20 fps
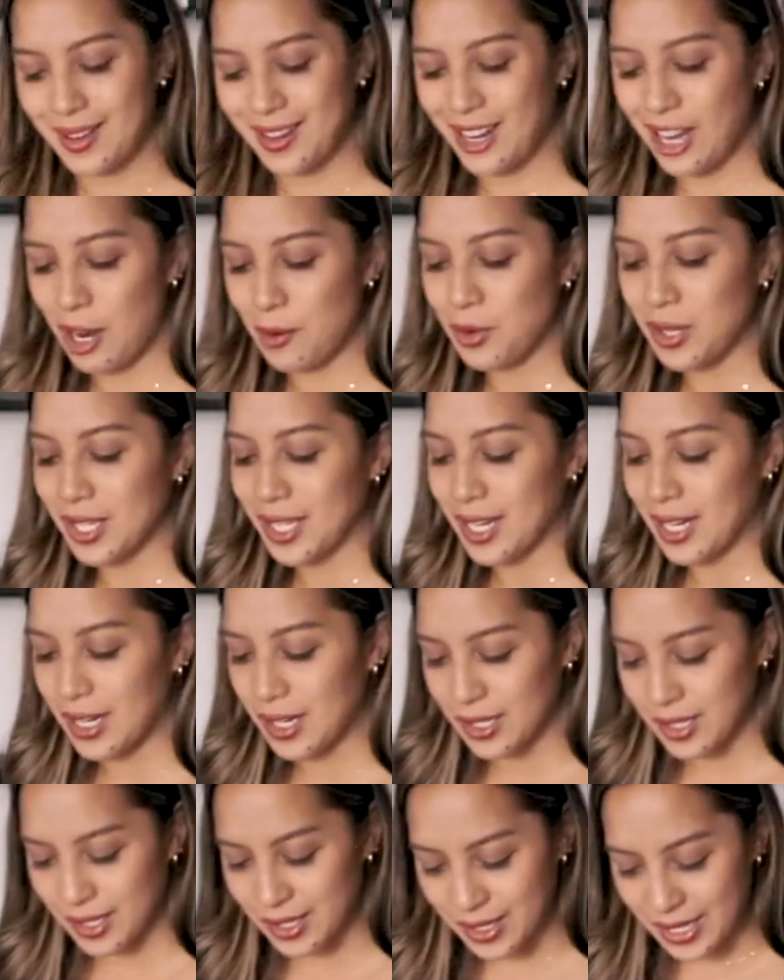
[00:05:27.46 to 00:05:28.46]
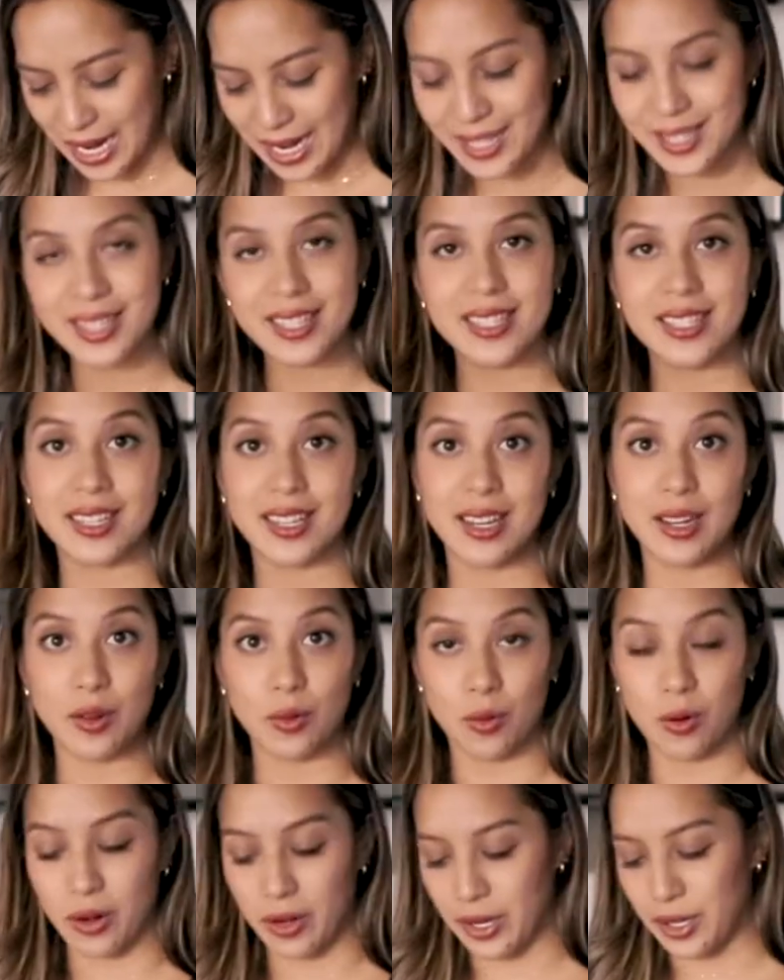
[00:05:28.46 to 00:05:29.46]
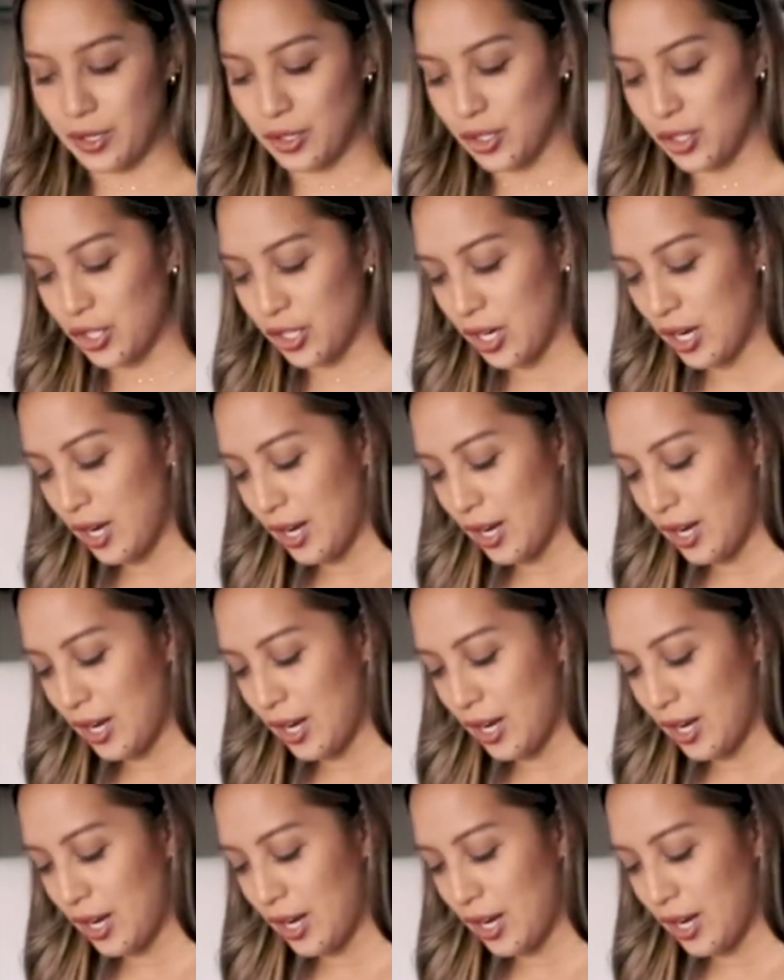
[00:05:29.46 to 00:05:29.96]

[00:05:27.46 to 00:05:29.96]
Now I'm just going to zest an orange.